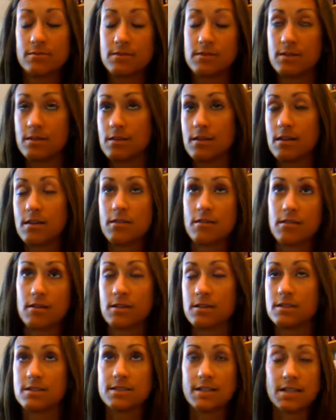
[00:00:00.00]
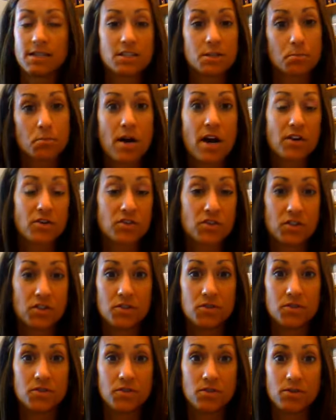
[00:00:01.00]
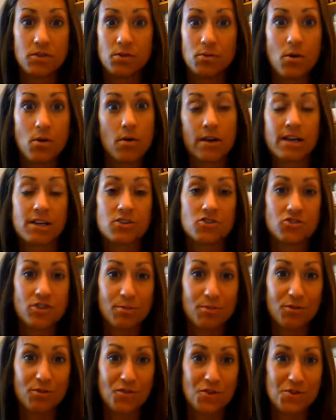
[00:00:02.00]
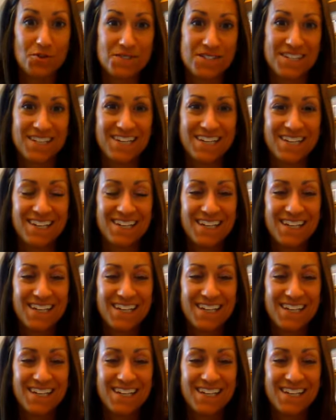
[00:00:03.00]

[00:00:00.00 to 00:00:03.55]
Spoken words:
and then they're going to send it to ProctorU, so you won't get in trouble for using